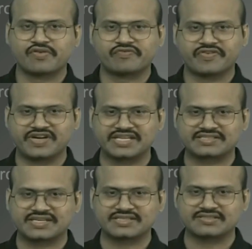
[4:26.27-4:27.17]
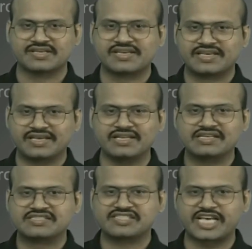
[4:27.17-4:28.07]
we will discuss in
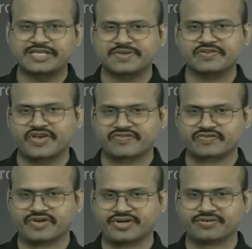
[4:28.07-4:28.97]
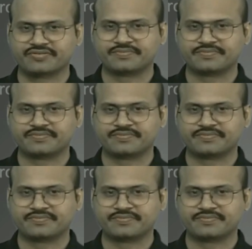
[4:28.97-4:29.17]
seismic waves video.